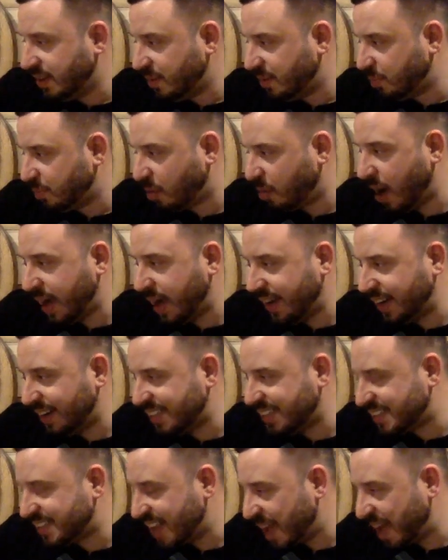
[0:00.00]
Brian,
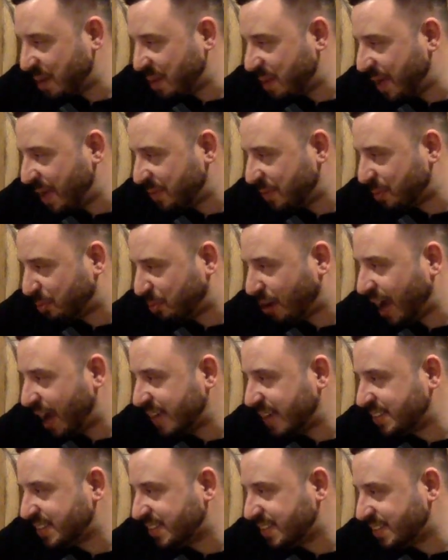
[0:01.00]
it's not about the
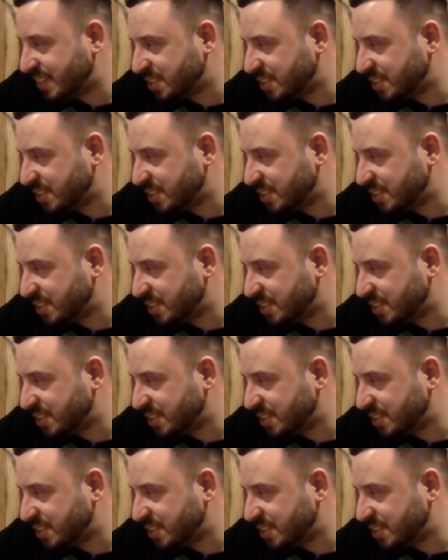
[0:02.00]
prizes.